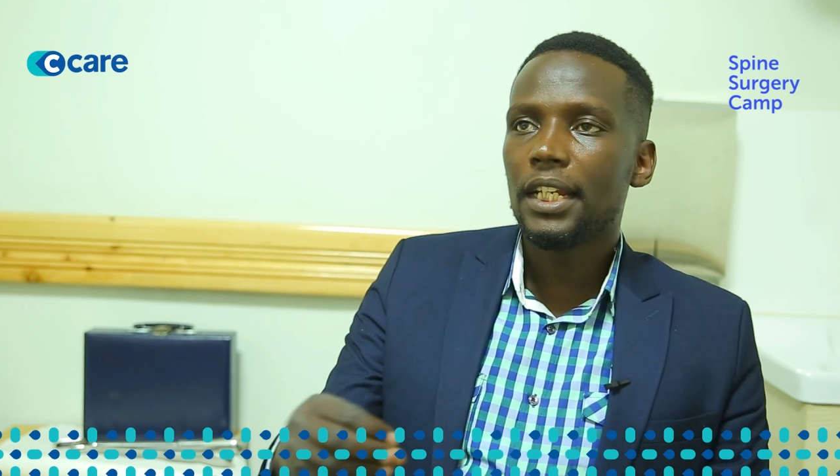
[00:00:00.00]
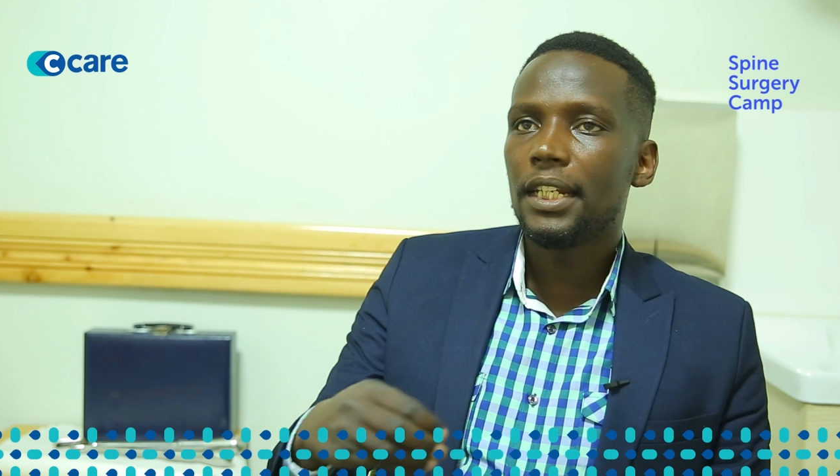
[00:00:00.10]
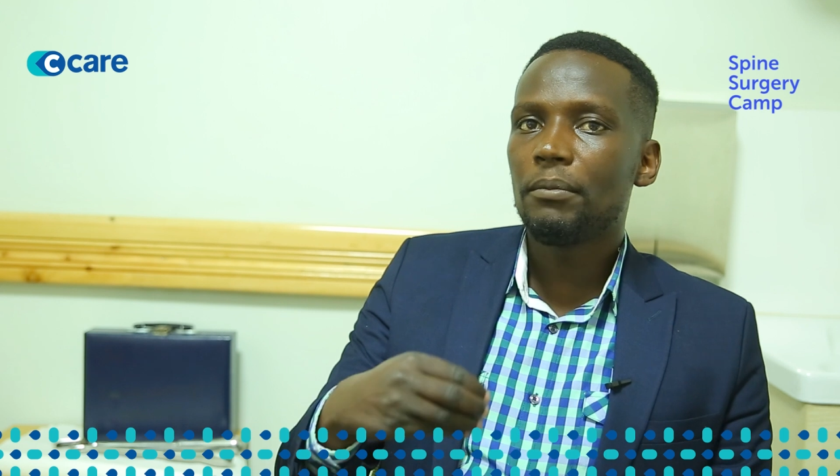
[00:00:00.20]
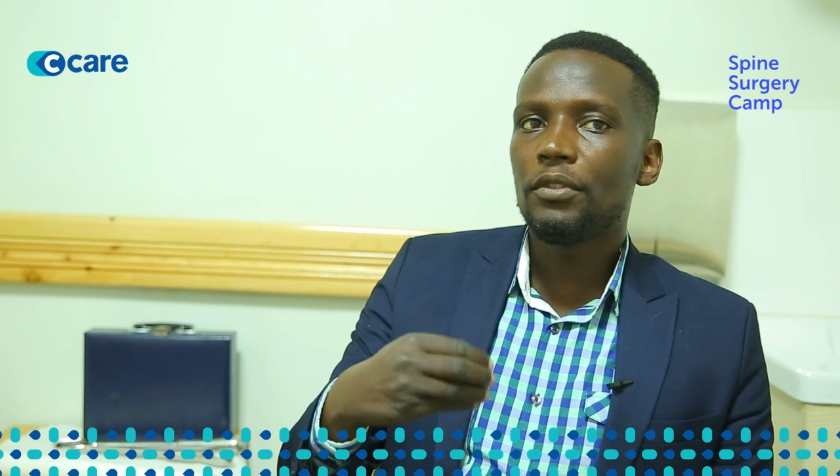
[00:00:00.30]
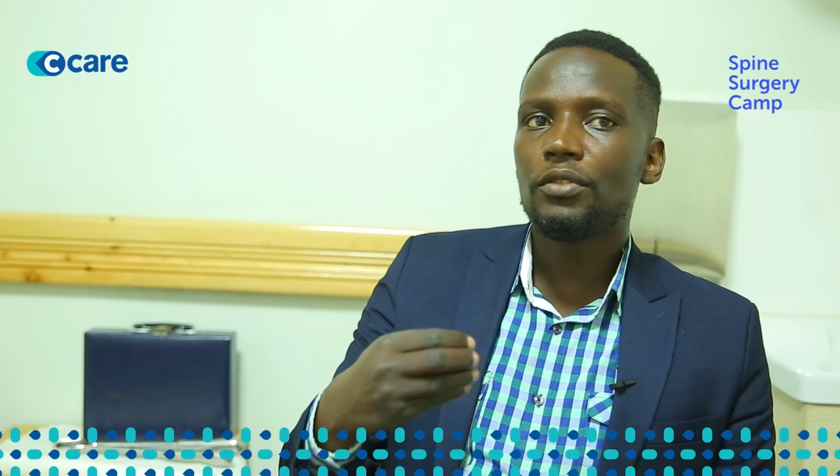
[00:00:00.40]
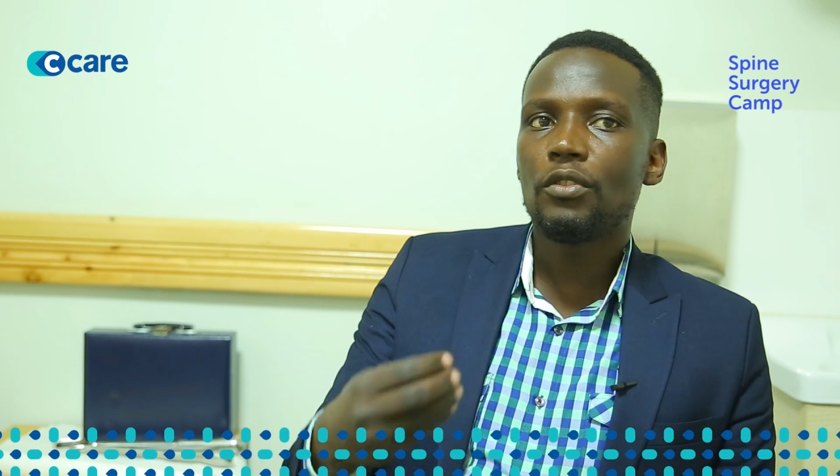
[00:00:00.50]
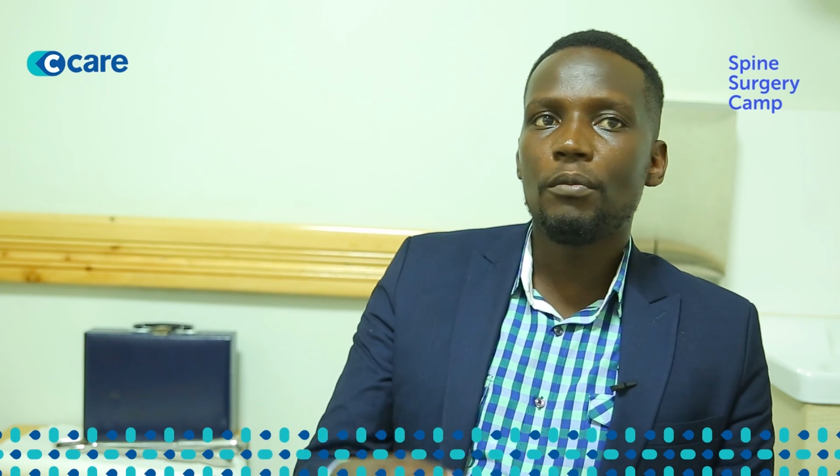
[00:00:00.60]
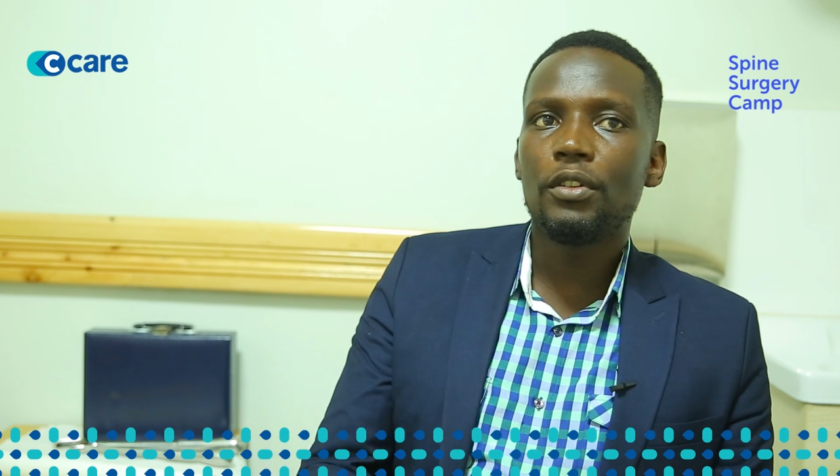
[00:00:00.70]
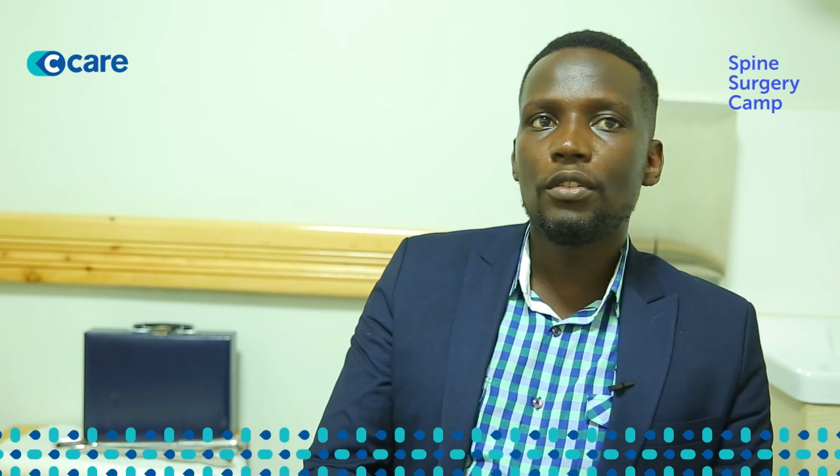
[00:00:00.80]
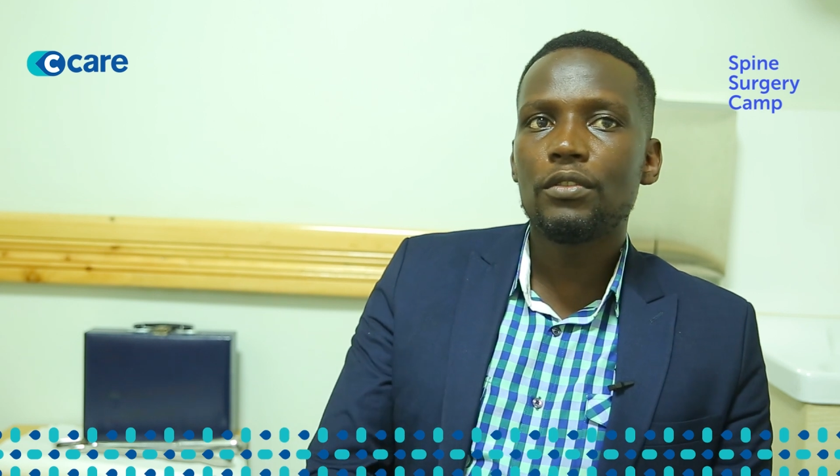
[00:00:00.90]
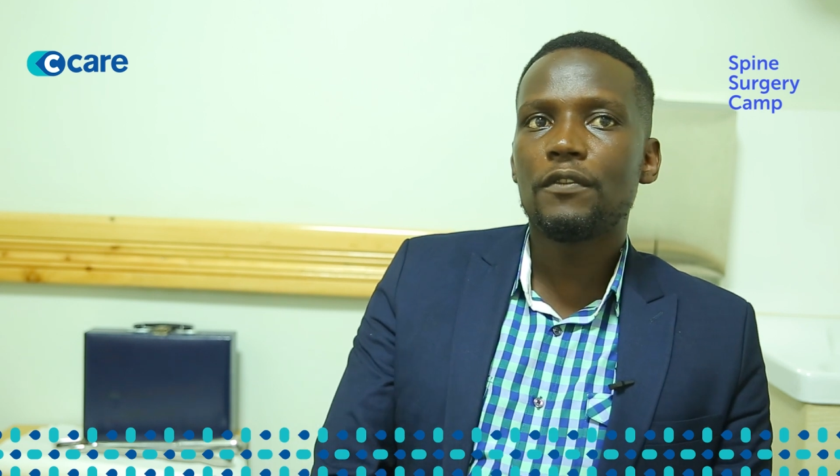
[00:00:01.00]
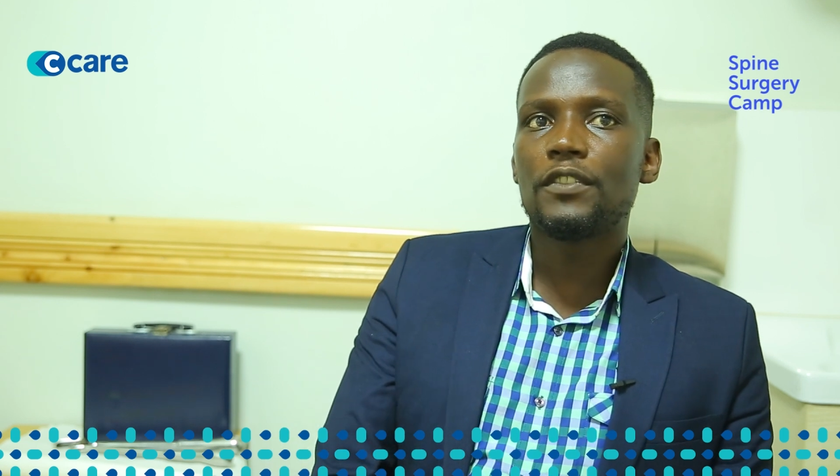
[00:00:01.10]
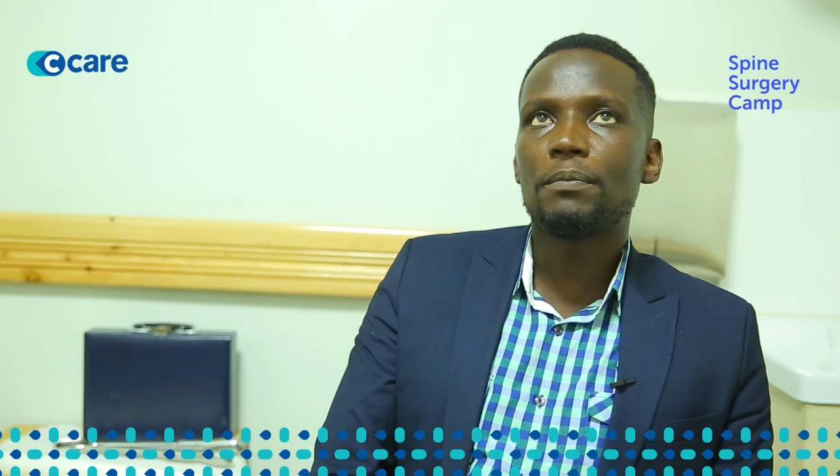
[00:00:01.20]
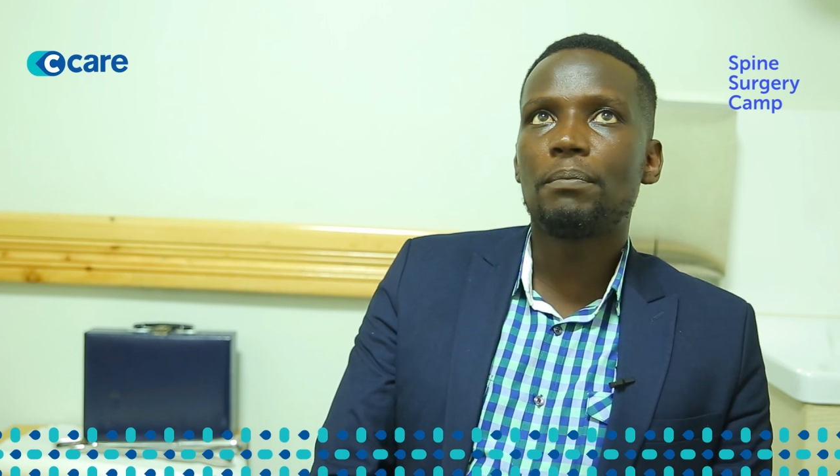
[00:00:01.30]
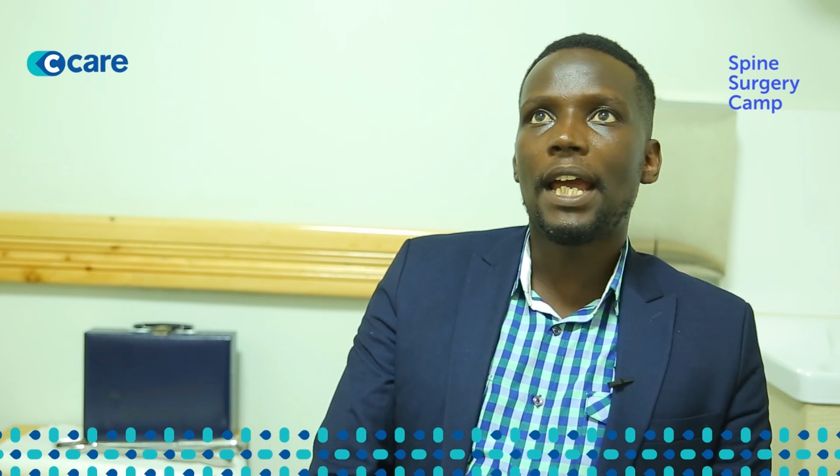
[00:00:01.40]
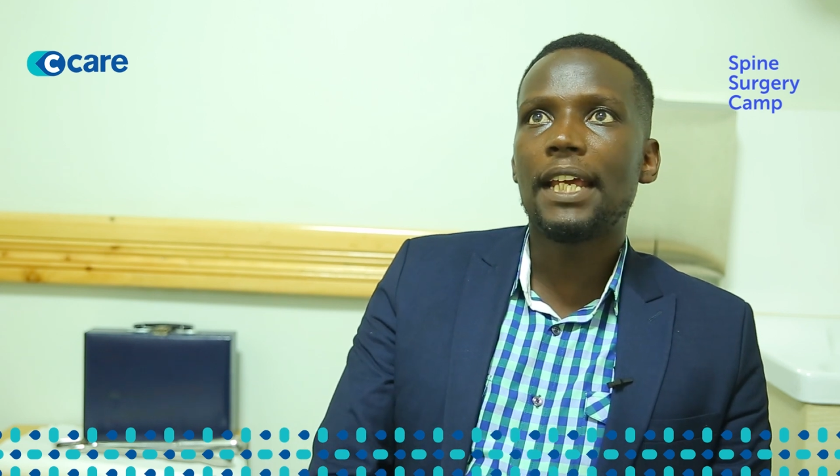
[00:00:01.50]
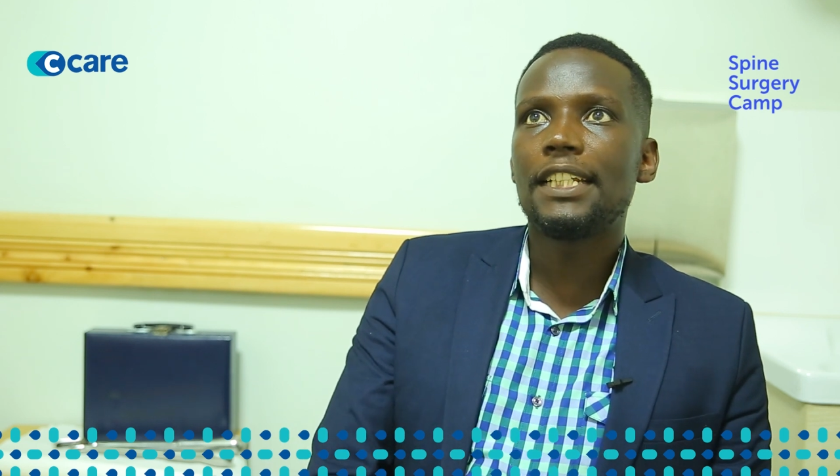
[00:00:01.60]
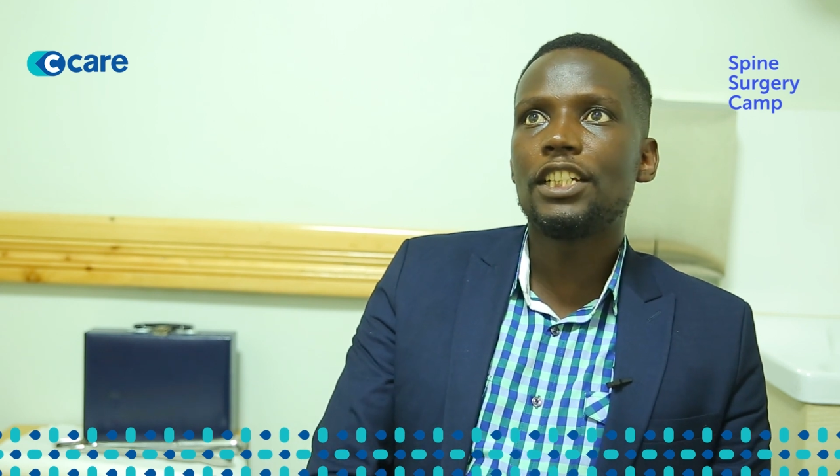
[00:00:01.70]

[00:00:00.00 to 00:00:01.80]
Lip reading: the most common cause of spine